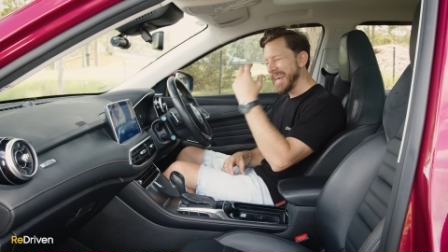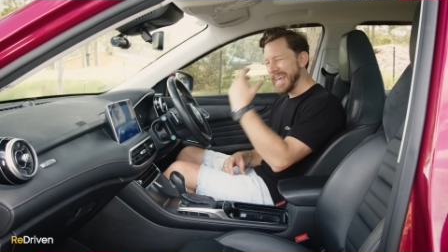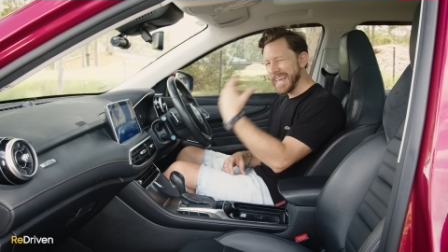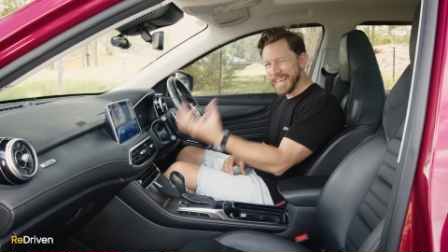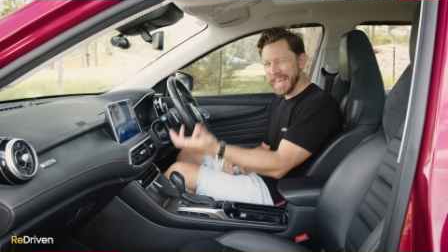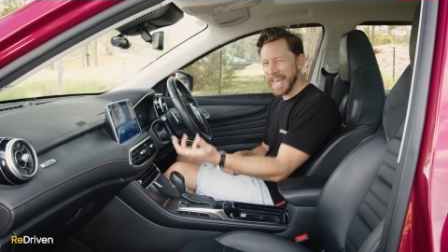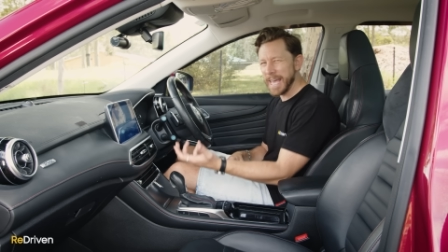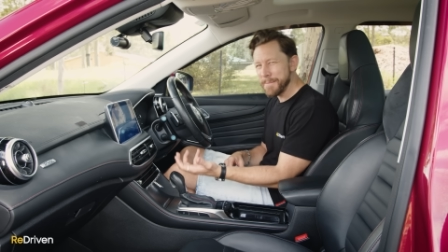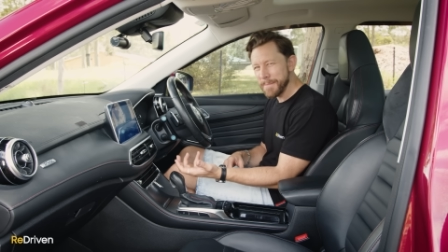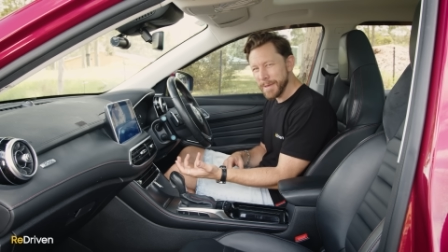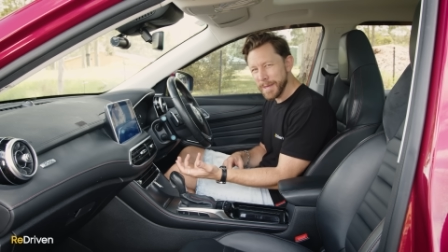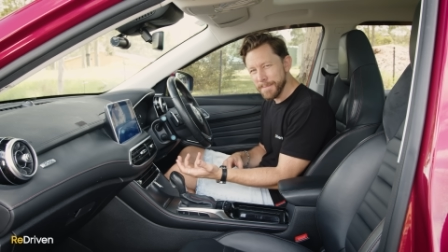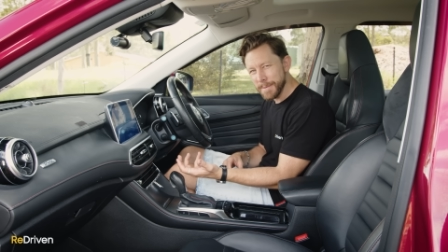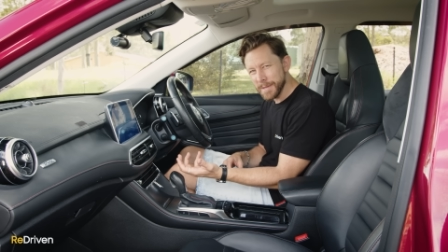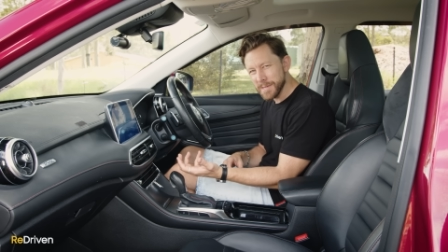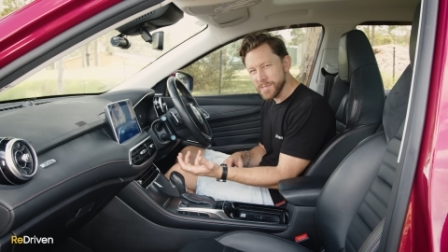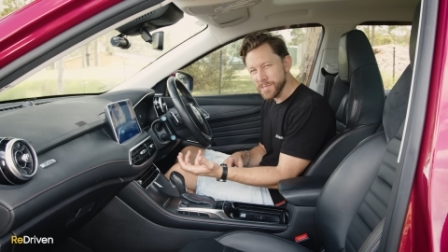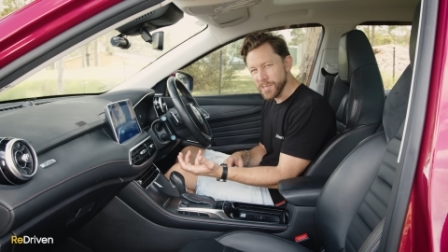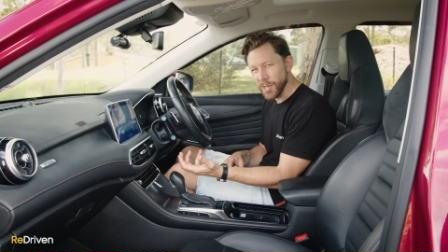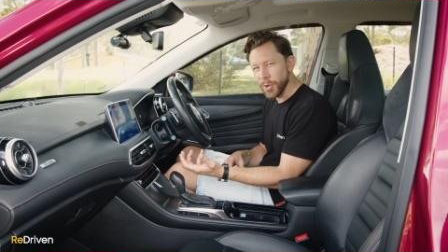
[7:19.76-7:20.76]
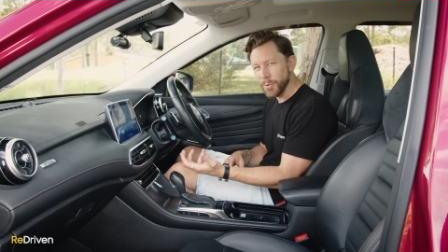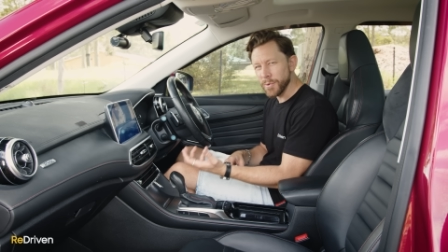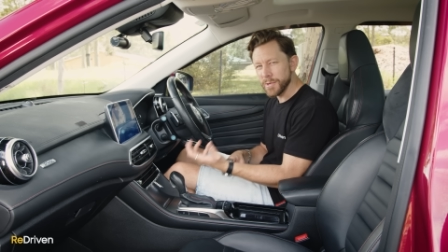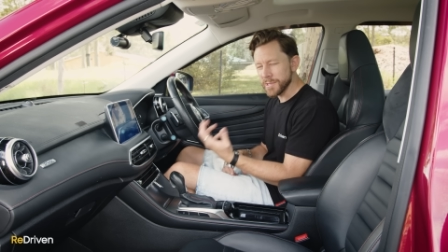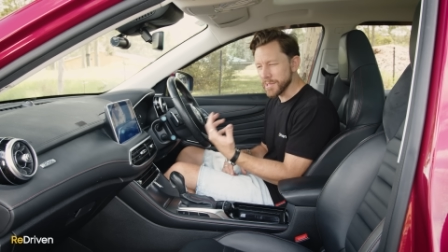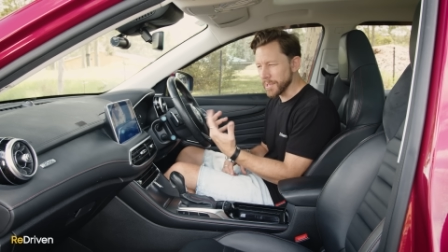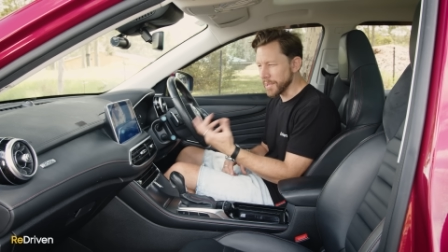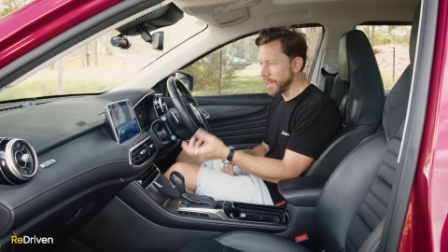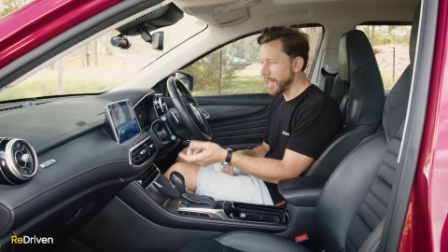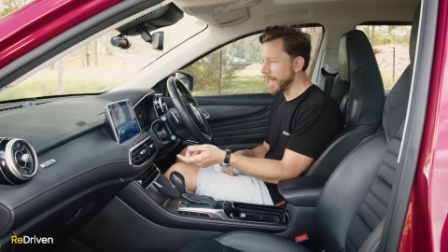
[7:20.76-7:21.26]
it can be a bit slow
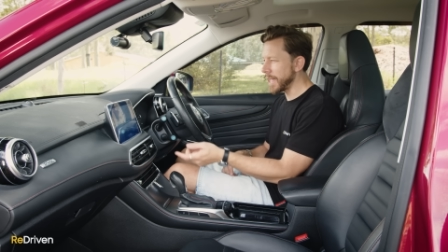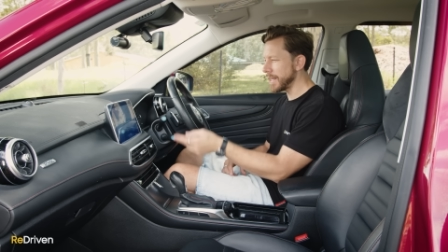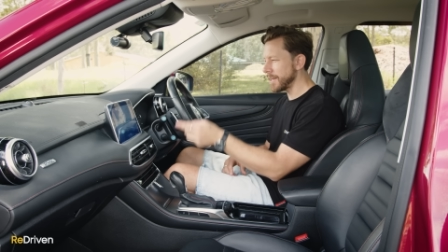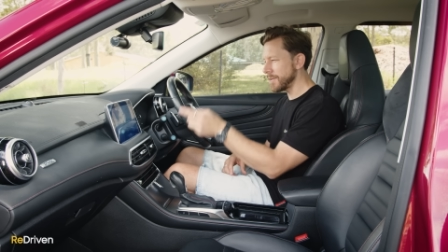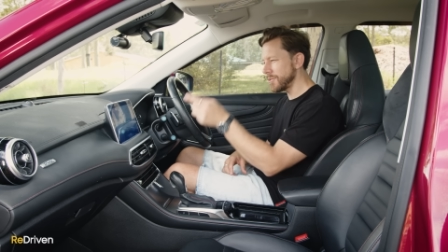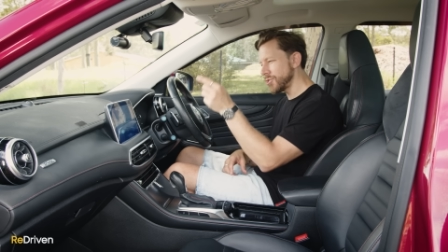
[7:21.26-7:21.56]
and delayed.